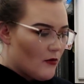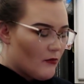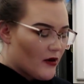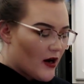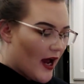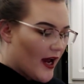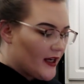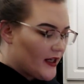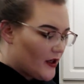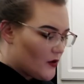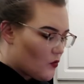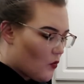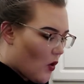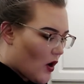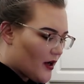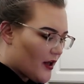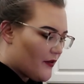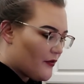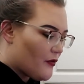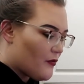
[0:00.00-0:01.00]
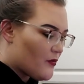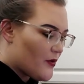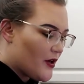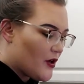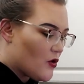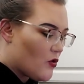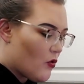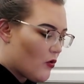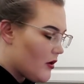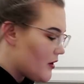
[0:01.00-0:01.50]
but I need one and
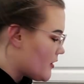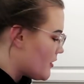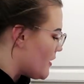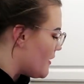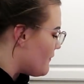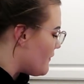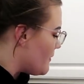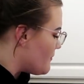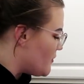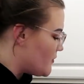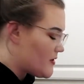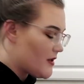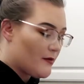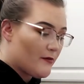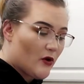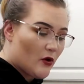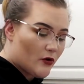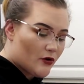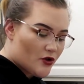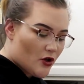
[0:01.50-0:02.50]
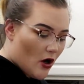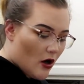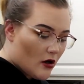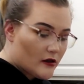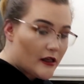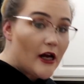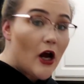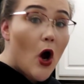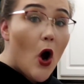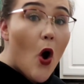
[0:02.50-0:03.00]
three quarter if I'm using milk
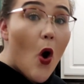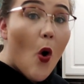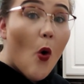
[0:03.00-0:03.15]
chocolate.